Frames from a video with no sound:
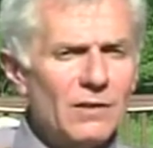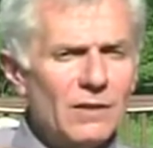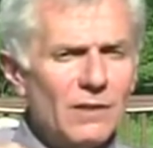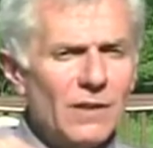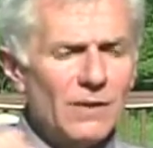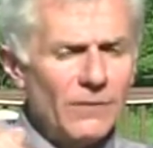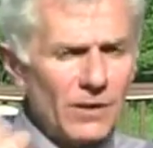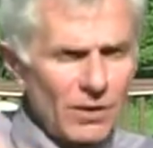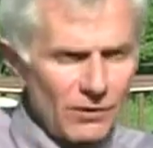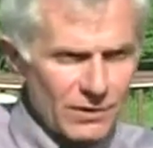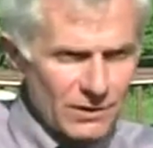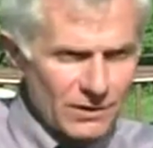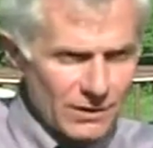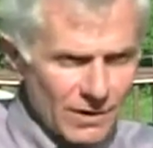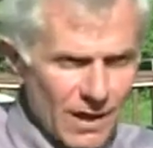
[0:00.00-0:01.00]
even though
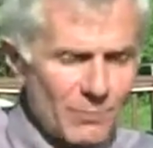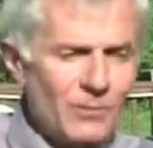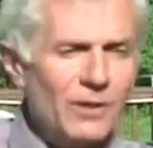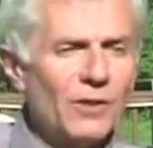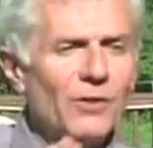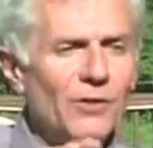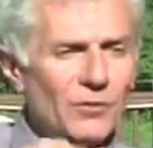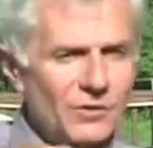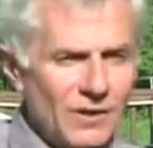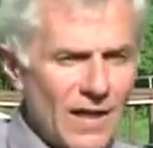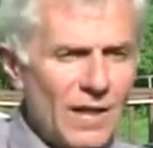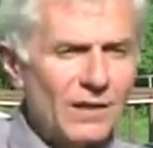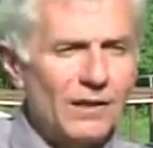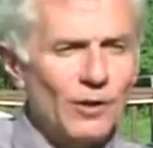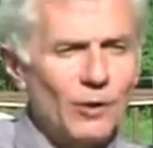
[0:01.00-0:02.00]
it's uphill, there's
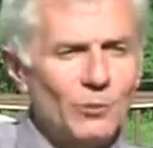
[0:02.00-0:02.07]
downhill.